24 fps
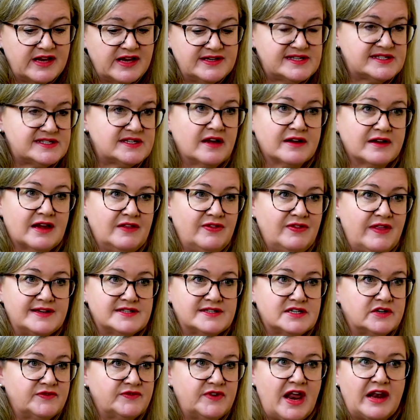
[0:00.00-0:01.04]
stuck in that
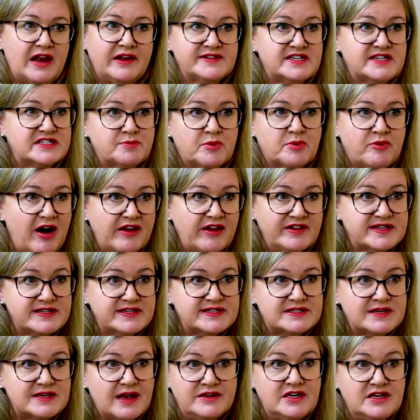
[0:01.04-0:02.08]
sort of analysis
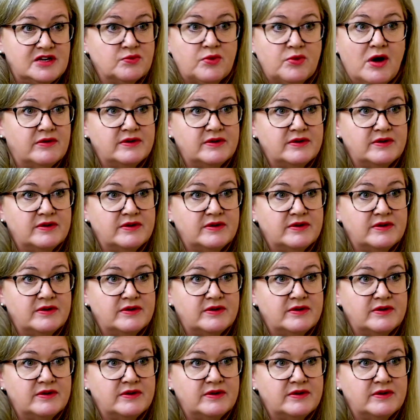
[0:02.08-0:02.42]
paralysis and you won't